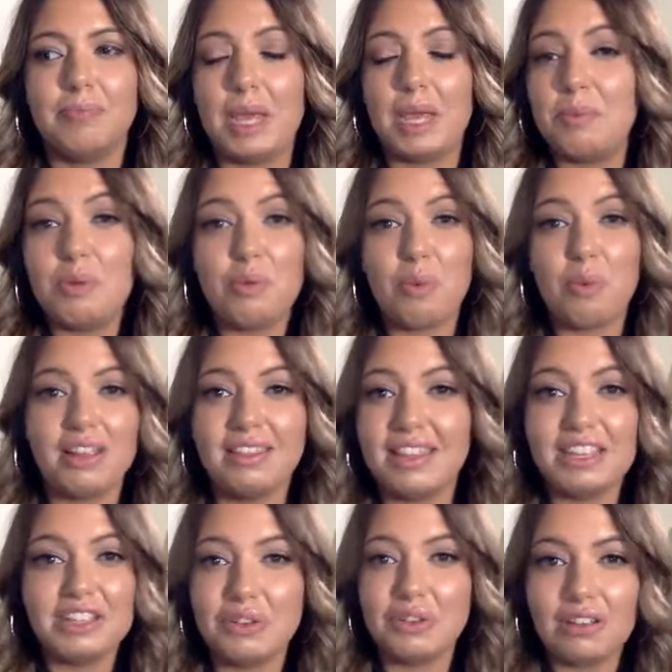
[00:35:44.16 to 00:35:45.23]
people
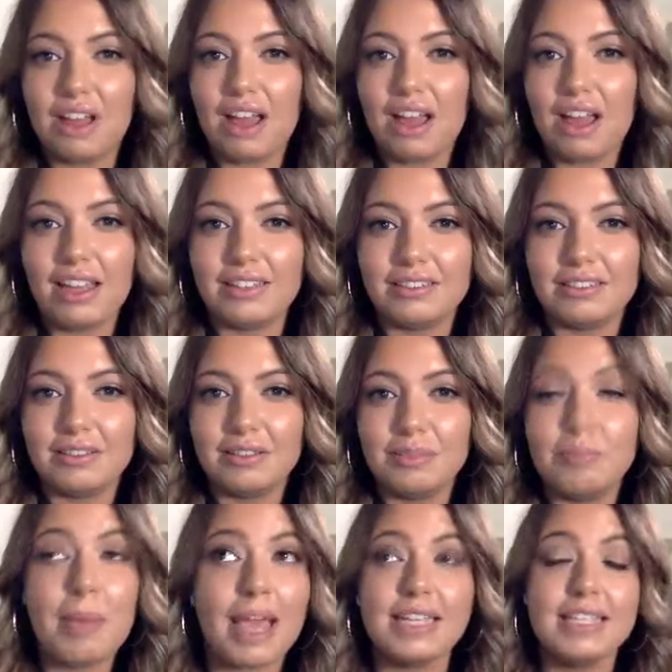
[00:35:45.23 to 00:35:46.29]
wanted things online.
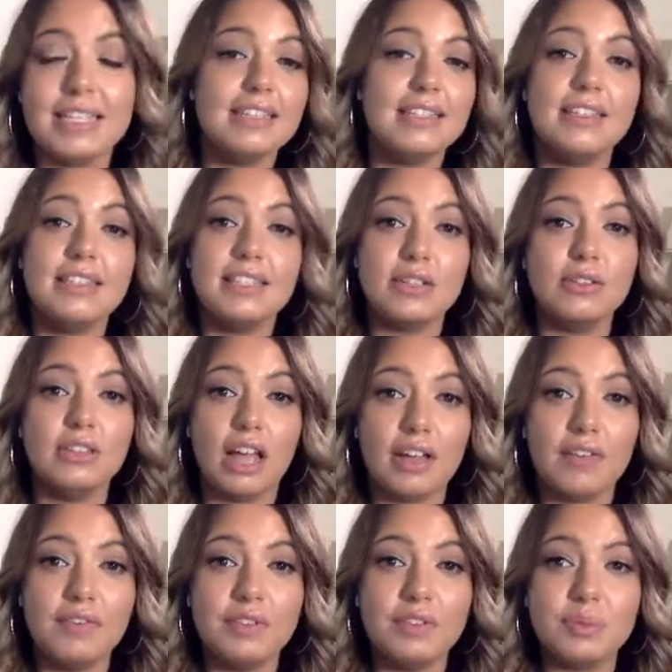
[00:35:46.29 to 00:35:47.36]
Magazines are still
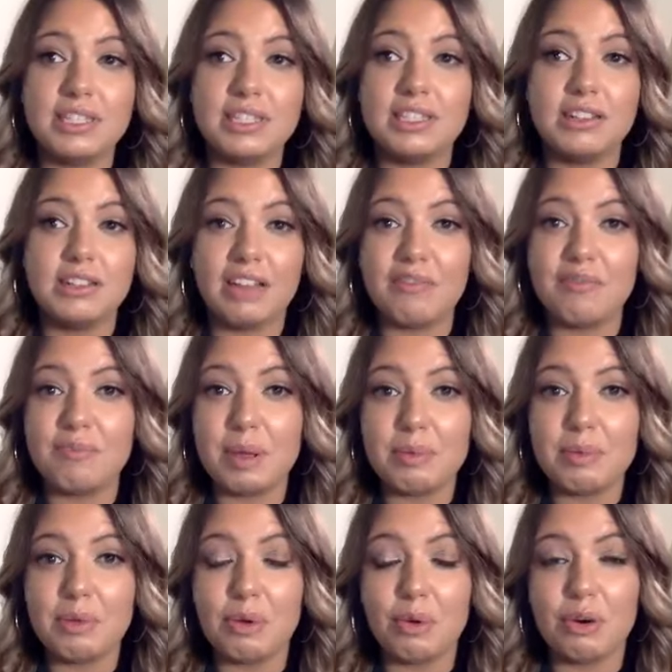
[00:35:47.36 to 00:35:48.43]
loved. We still have
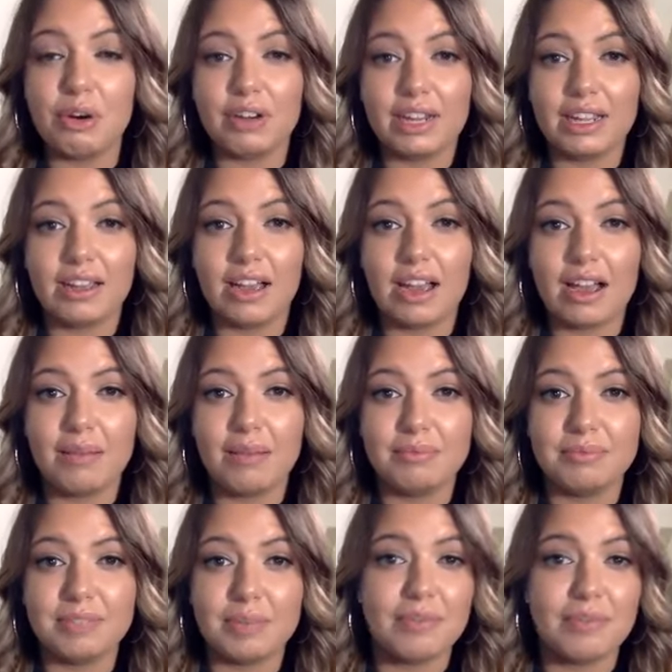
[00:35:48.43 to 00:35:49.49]
people ordering
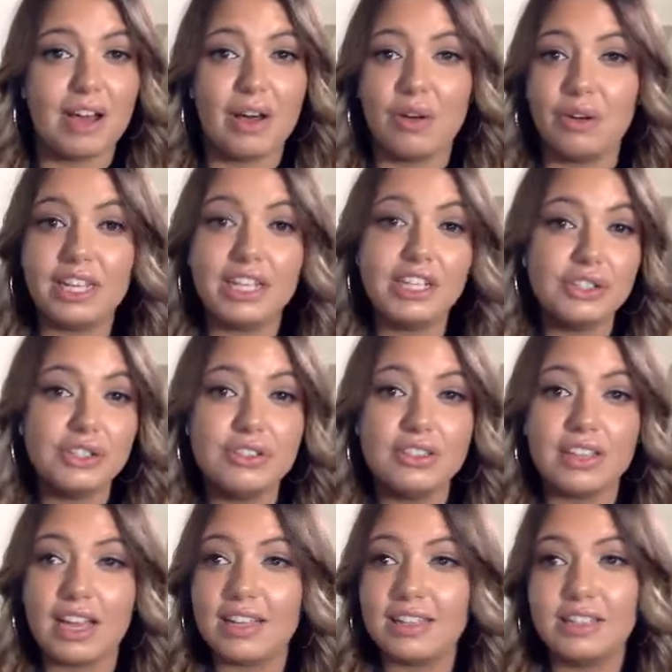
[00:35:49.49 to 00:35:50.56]
some of our older
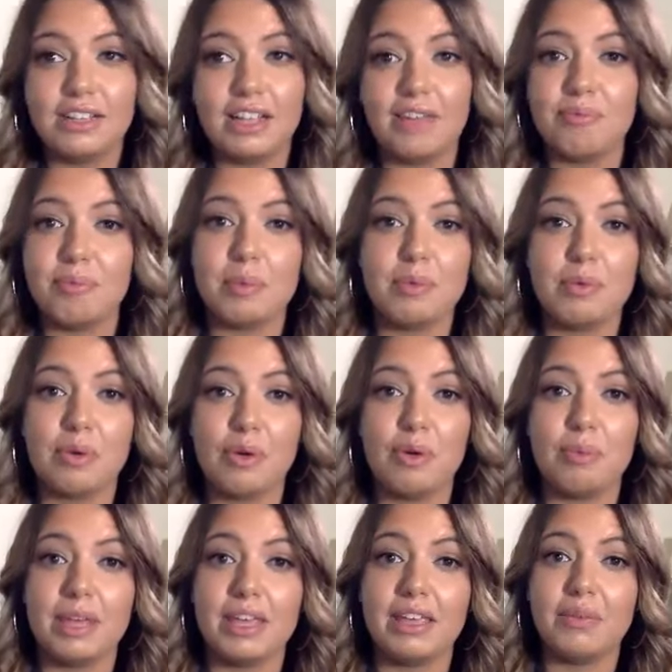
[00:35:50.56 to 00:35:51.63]
issues. I still have people
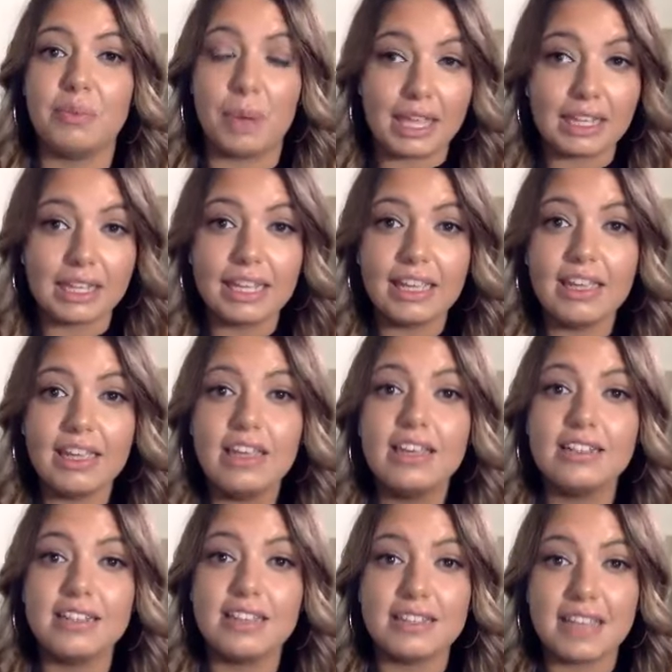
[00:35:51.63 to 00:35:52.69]
call me weekly
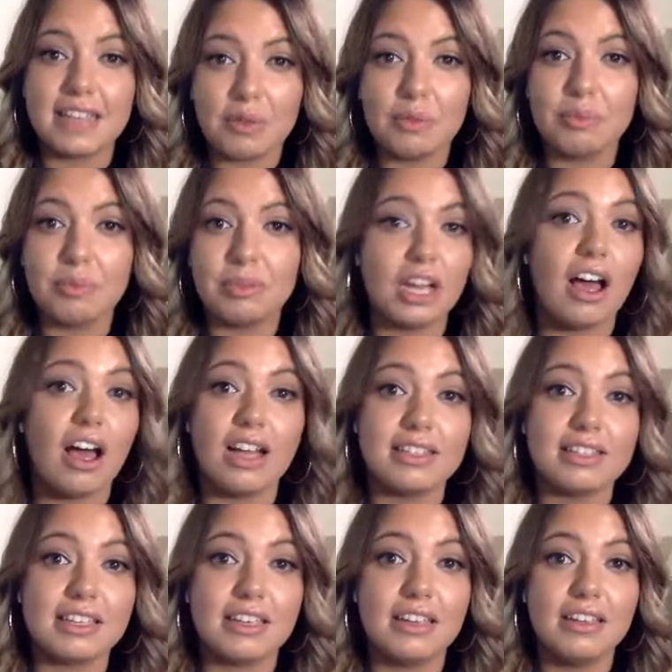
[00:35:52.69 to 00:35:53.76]
to
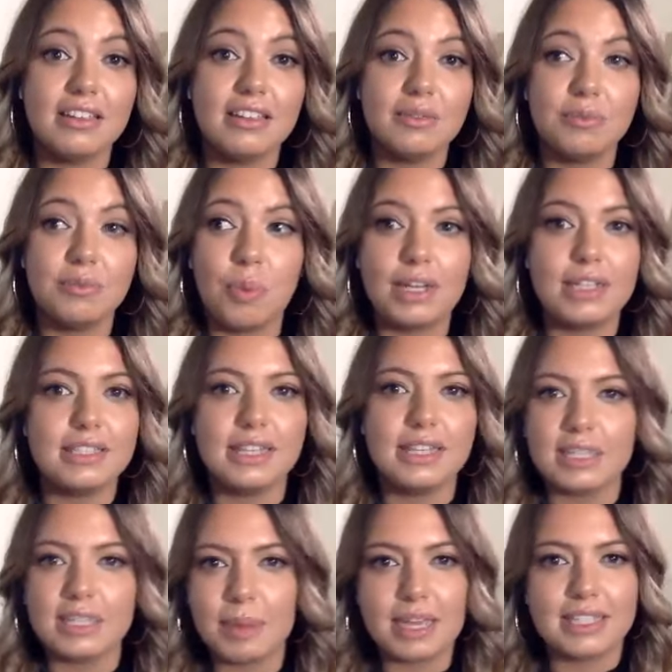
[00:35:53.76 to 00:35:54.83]
ask when's the
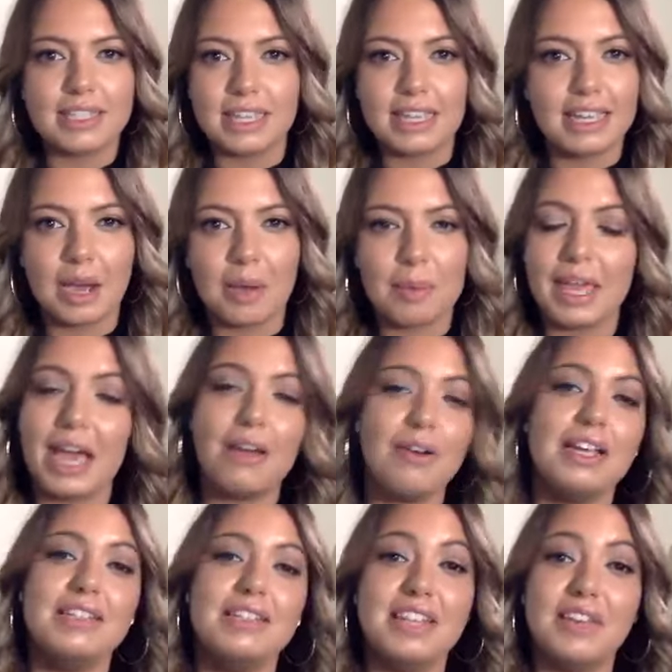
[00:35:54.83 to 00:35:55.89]
next magazine coming
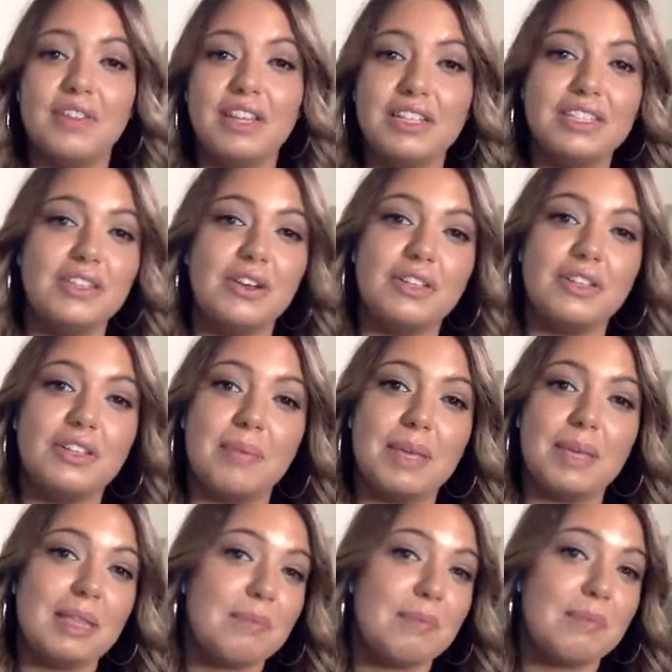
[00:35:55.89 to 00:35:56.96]
out. It's not
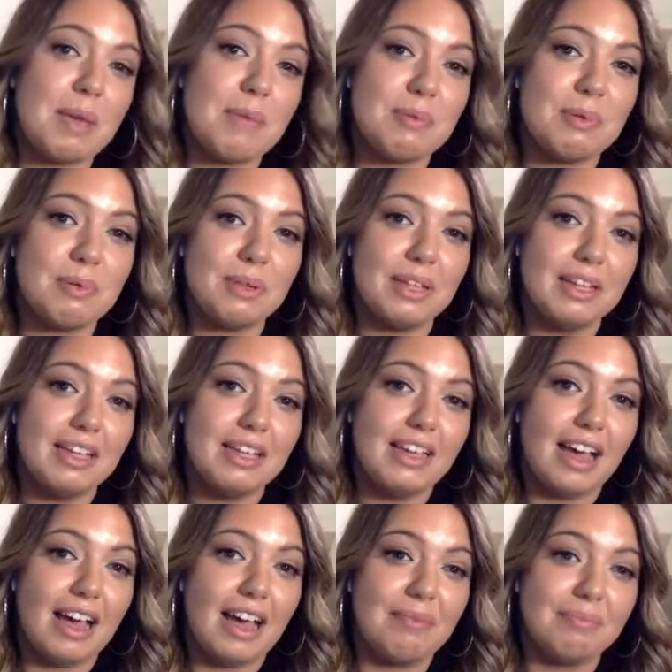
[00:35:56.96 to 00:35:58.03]
something that people
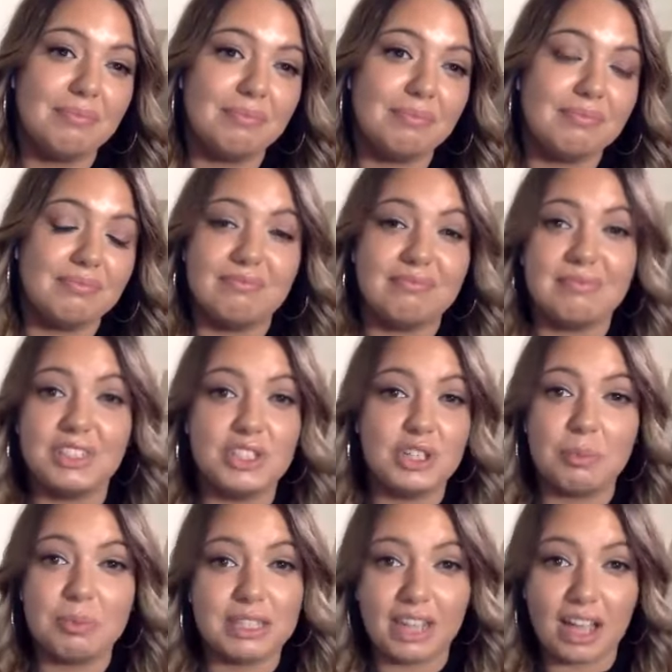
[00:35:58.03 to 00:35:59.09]

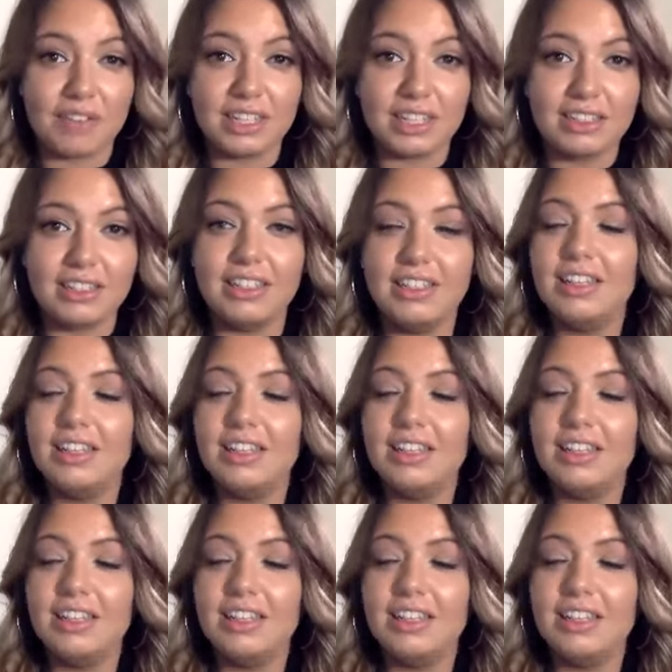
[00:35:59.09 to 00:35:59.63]
stopped loving.